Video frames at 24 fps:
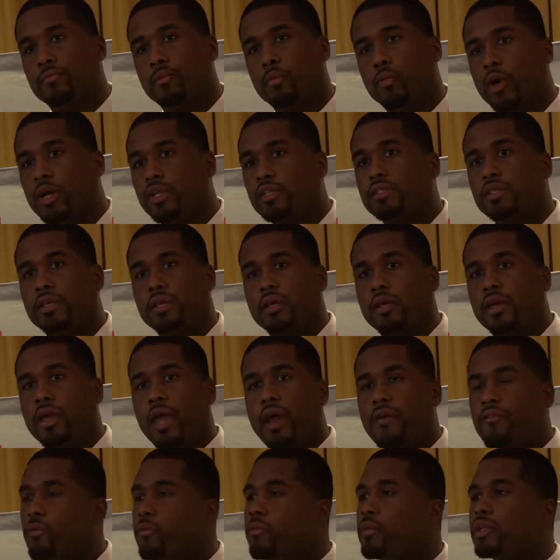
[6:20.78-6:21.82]
once
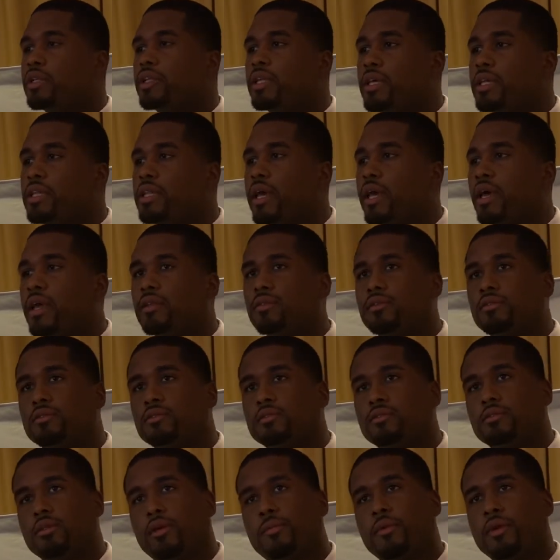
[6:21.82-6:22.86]
everyone did that,
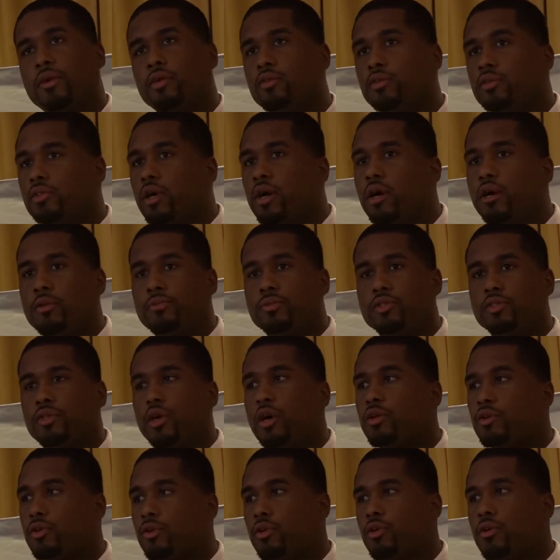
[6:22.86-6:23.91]
I mean, you saw the
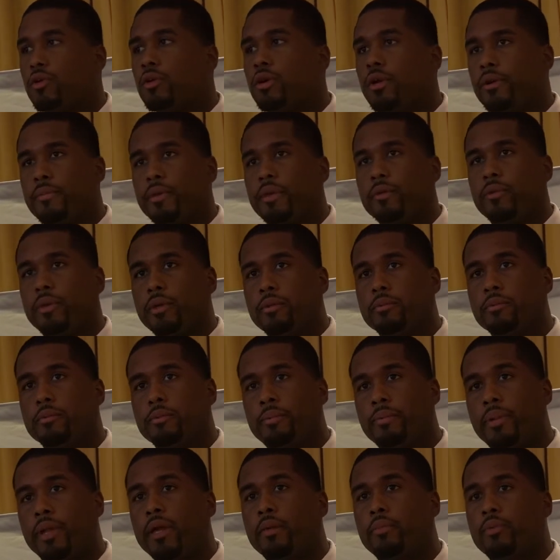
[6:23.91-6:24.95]
result on the court. I mean, we
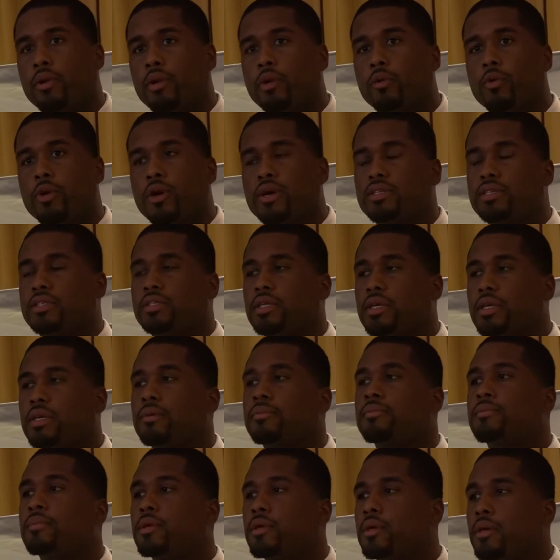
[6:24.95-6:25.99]
played pretty well as a
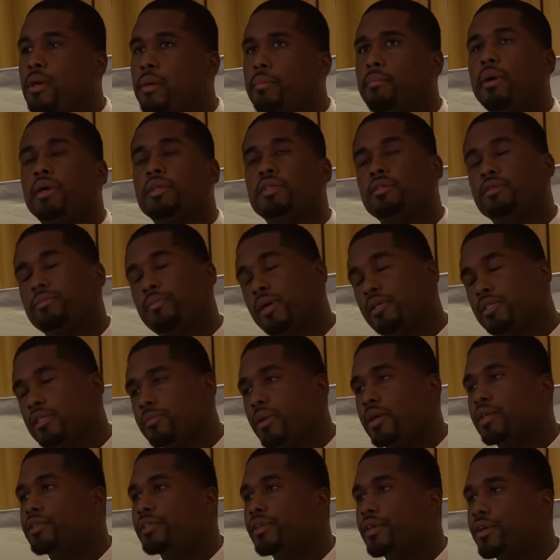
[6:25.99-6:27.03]
team, especially
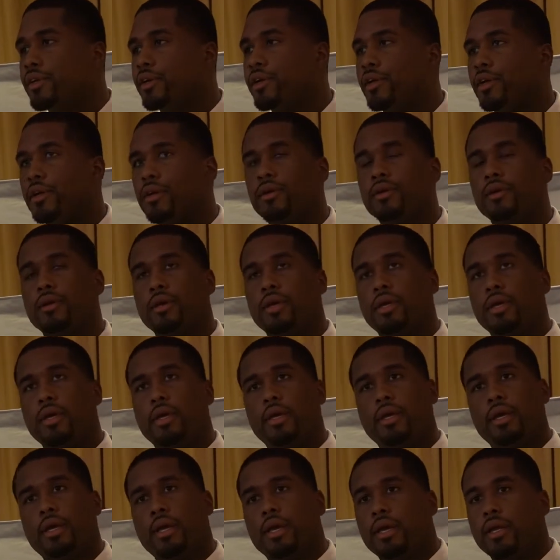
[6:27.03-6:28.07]
my senior year.
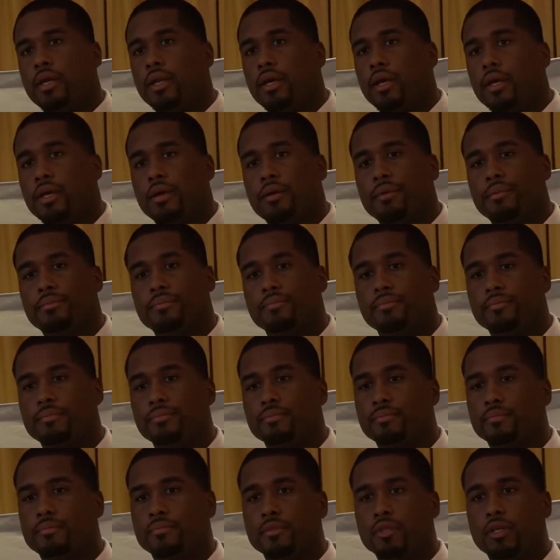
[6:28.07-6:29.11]
And,
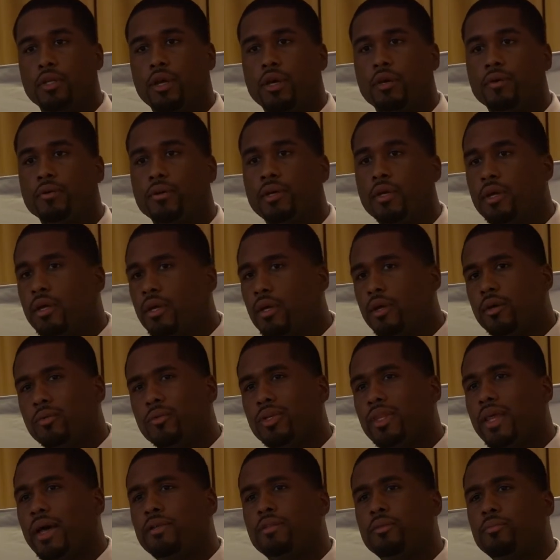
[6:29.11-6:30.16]
you know,
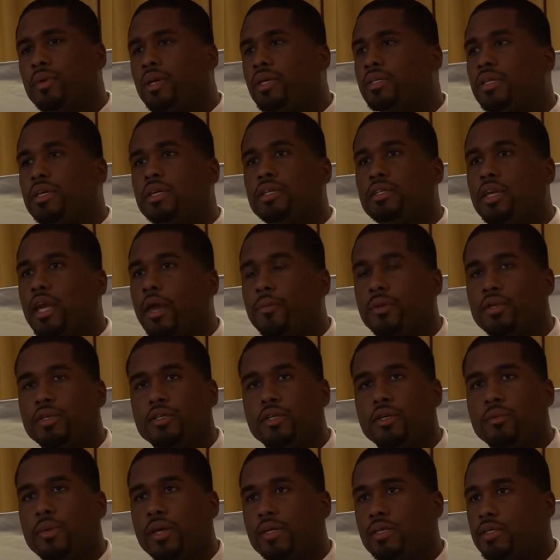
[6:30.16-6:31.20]
without the Big Ten
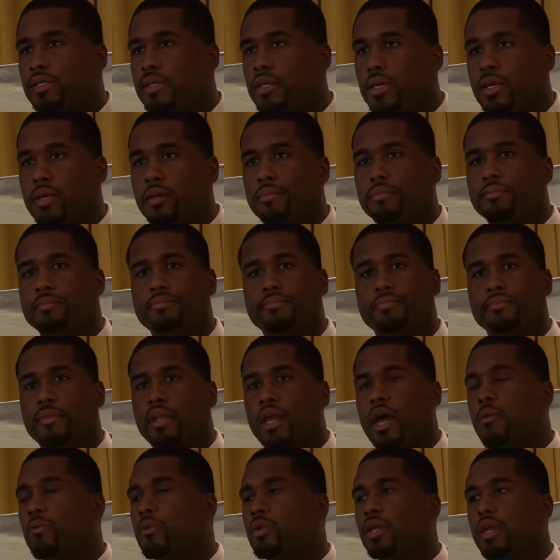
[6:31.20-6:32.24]
championship as a team,
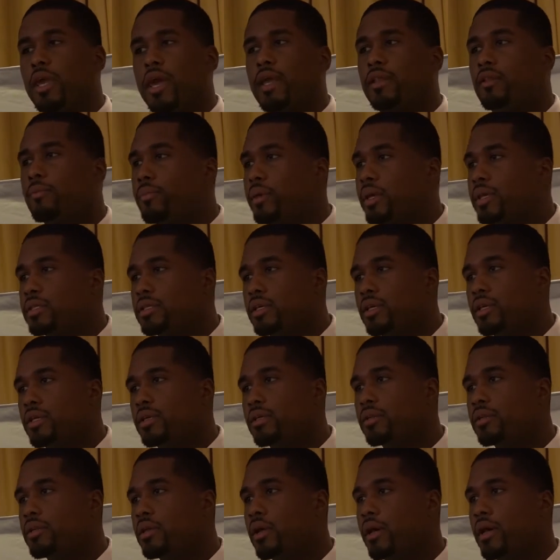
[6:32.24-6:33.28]
I wouldn't have got the Big
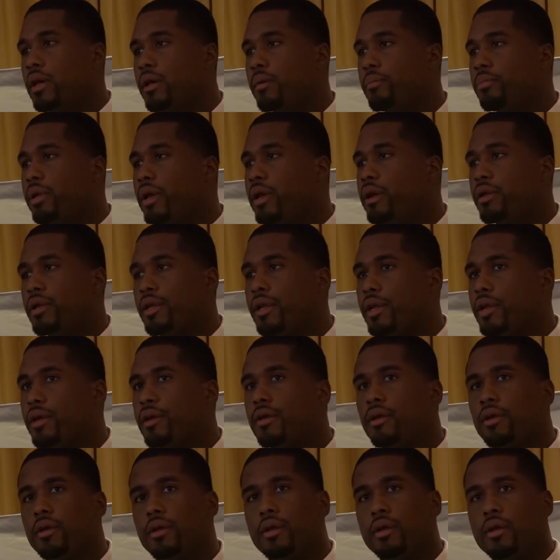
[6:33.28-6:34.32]
Ten Player of the Year.
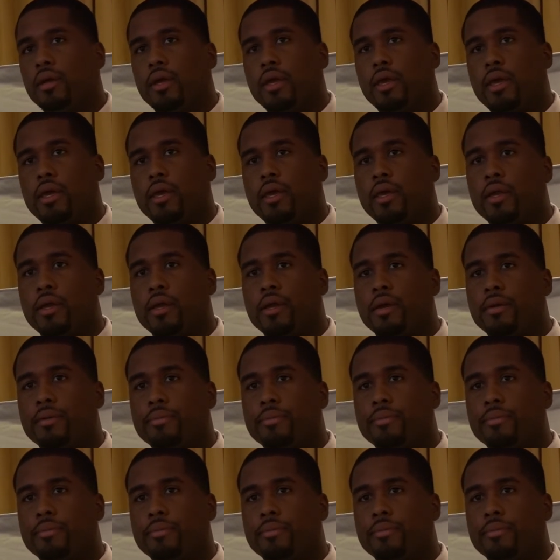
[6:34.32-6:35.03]
And